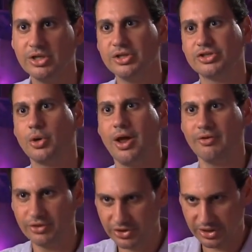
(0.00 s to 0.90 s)
So
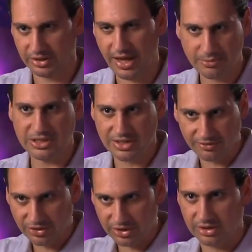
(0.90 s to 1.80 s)
that means
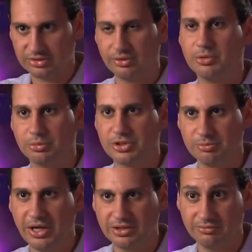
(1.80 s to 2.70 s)
everything is from the
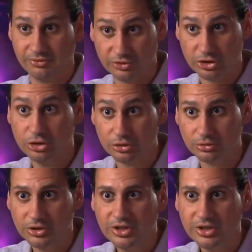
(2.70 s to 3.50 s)
perspective of you.